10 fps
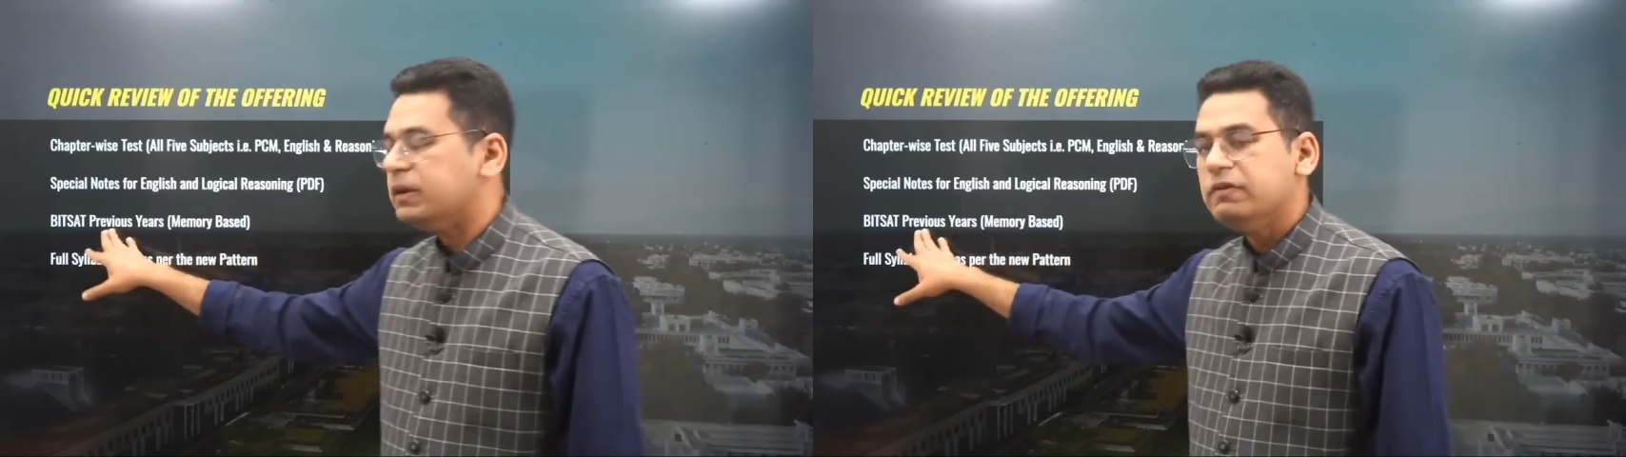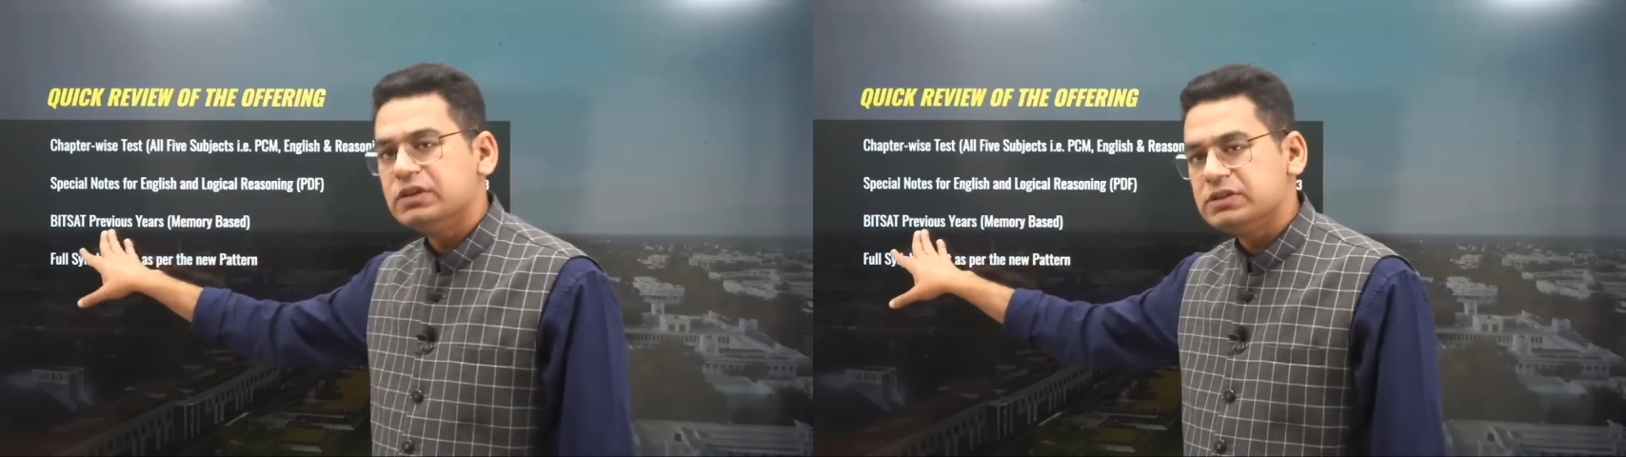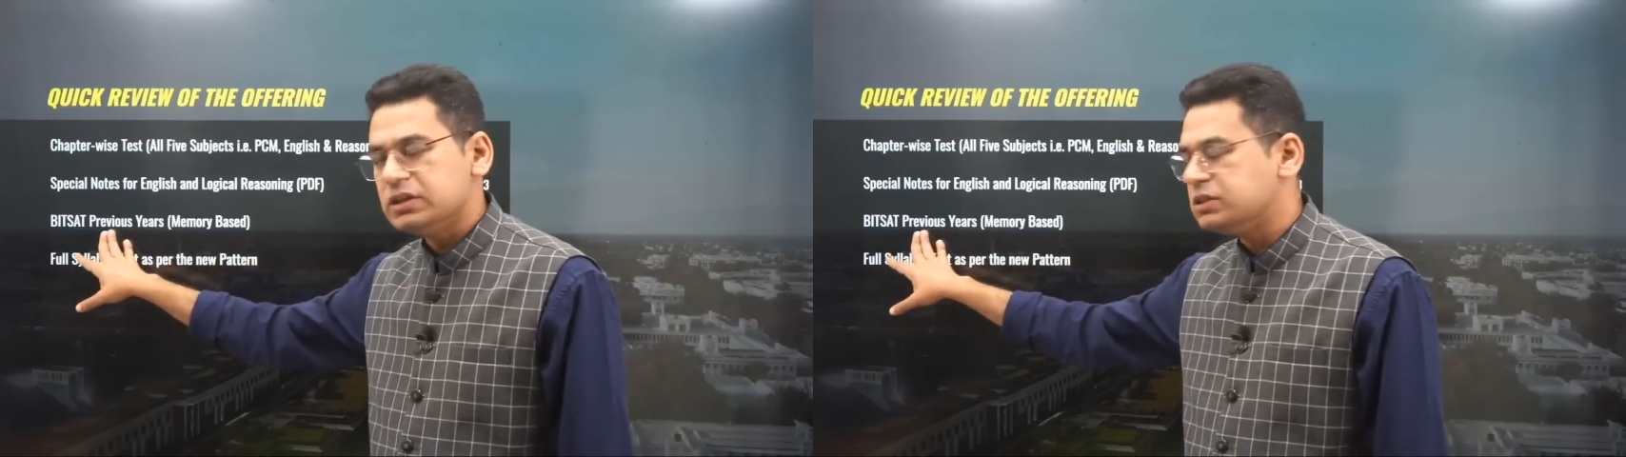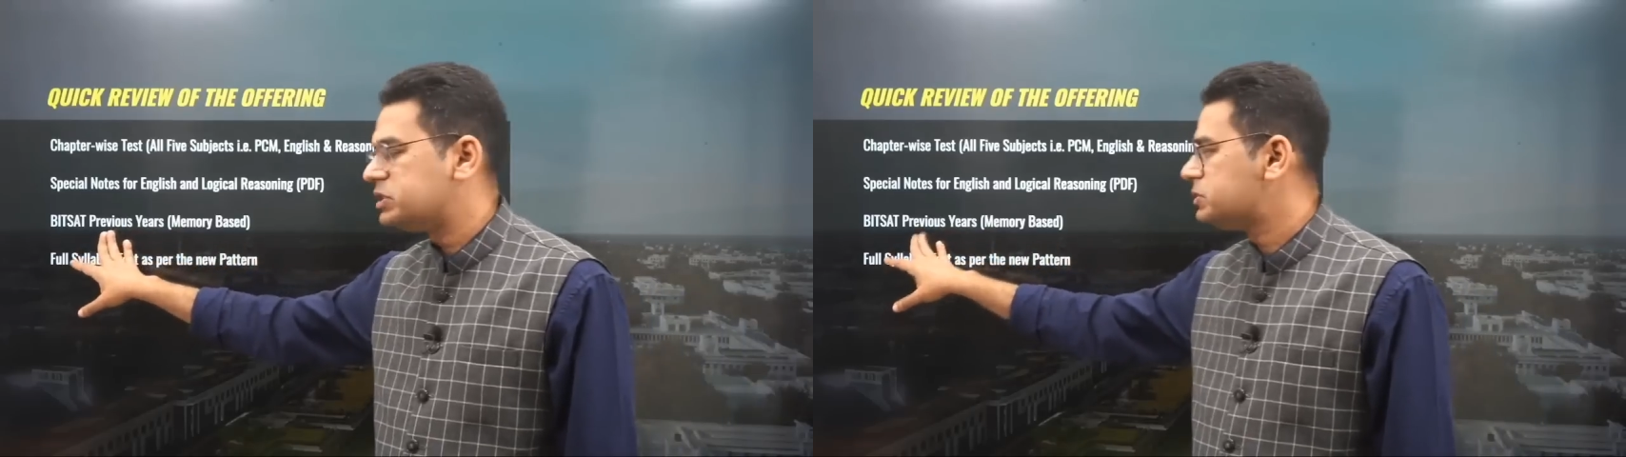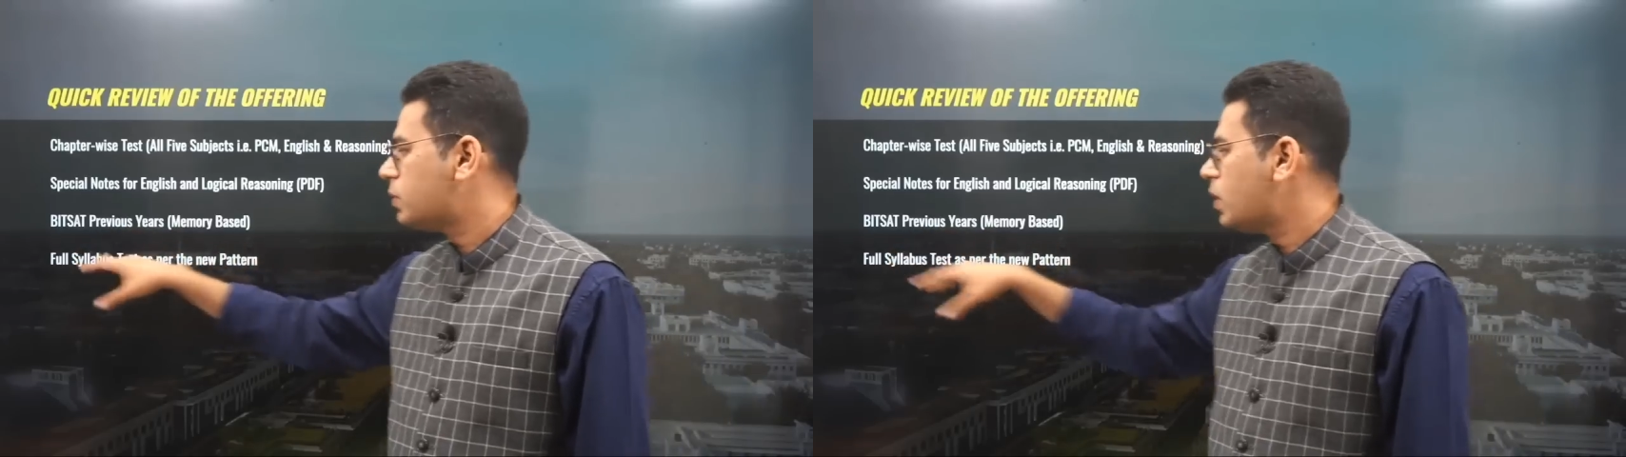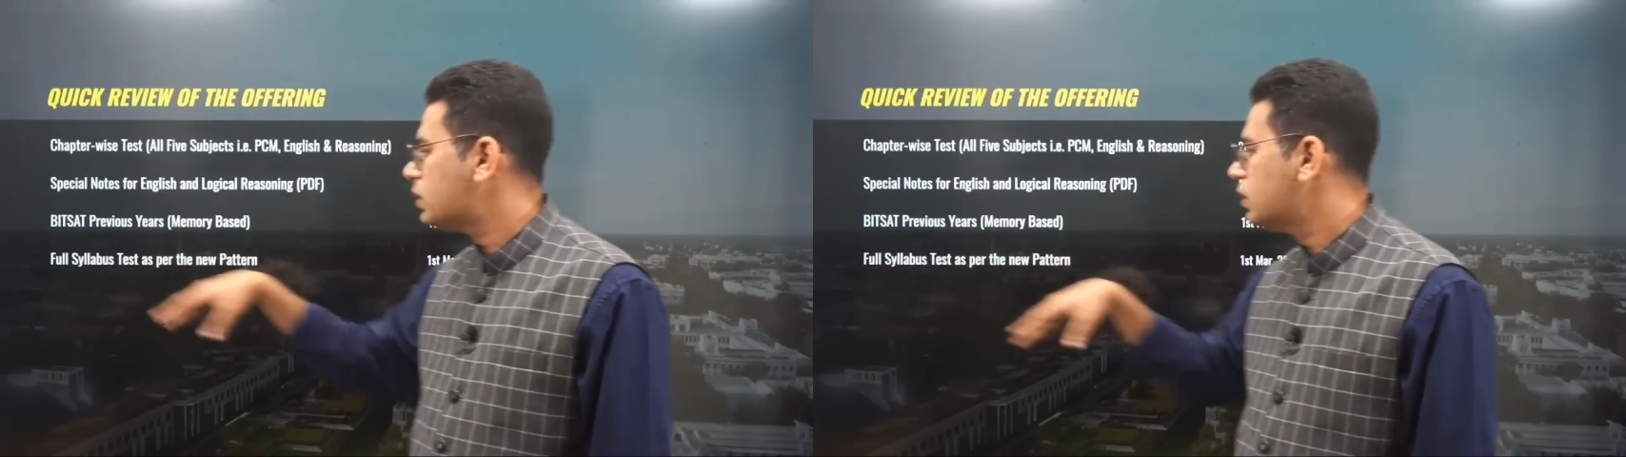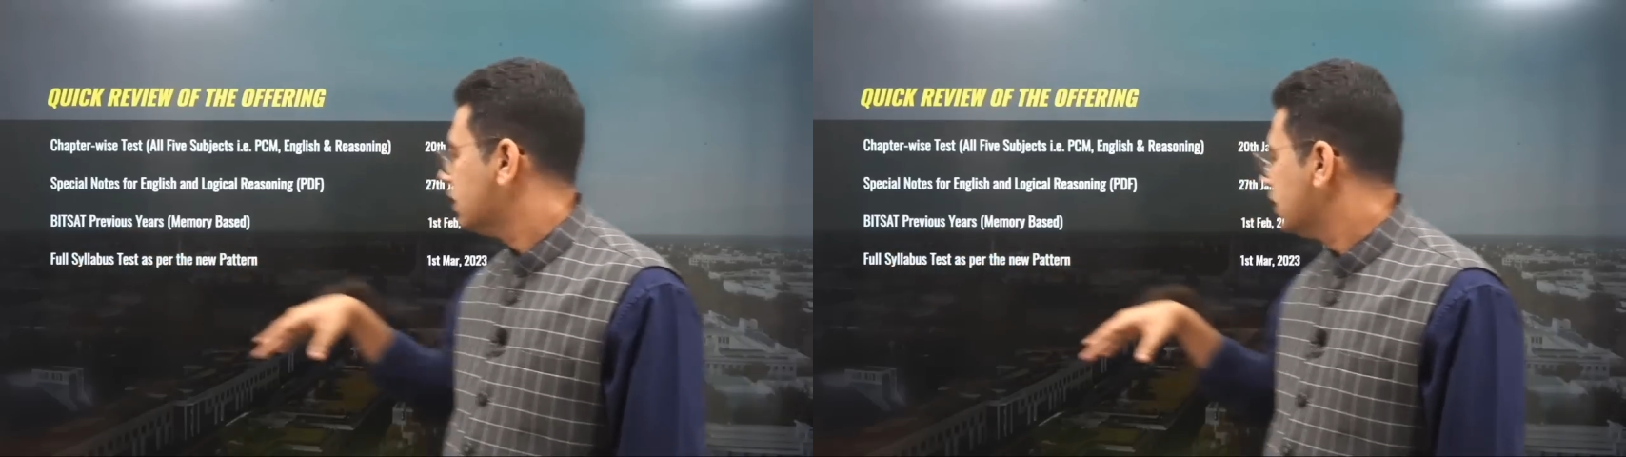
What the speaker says: previous years as mock.